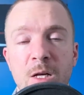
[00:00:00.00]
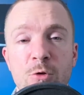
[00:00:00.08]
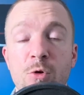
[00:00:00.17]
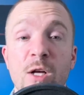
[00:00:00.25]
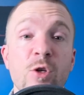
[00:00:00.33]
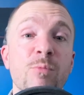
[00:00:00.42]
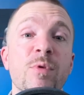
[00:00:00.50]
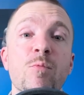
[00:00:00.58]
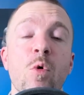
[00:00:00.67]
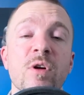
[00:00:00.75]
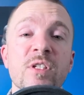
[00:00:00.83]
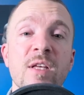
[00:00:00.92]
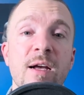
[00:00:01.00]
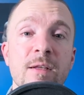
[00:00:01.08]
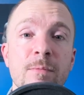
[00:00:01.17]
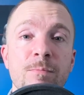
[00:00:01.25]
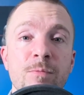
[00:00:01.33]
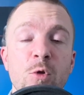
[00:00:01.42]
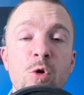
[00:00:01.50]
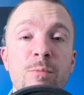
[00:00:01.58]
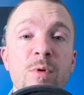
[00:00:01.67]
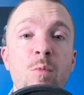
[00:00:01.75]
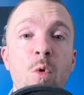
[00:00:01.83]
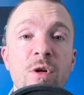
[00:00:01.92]
Dude, I couldn't be more excited. Couldn't
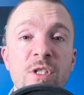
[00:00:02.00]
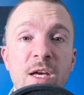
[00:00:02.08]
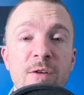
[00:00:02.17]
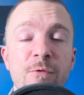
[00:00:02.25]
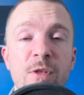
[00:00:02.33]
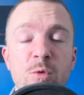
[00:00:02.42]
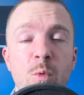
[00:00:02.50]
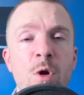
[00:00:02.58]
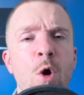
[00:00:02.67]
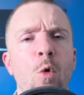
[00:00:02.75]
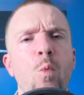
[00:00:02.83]
be more excited for this one.